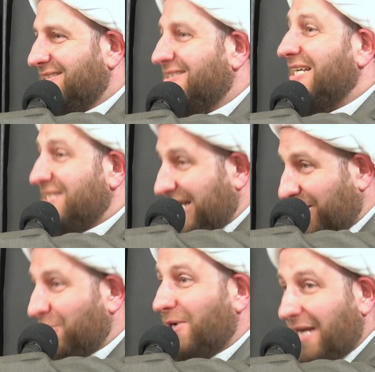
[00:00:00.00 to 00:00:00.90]

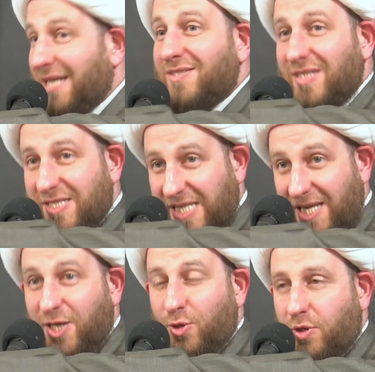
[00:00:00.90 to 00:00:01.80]
Tazayyul,
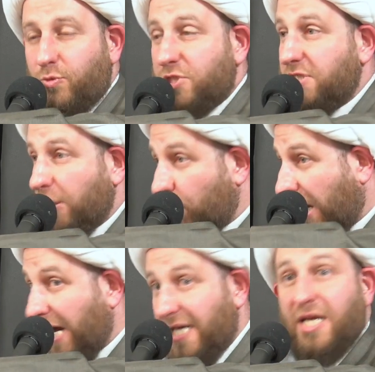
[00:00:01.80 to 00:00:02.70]
at-tazayyul, which is a
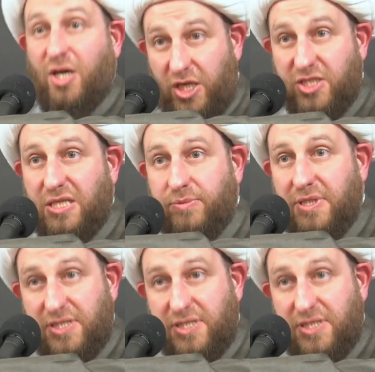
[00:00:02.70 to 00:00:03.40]
Quranic concept.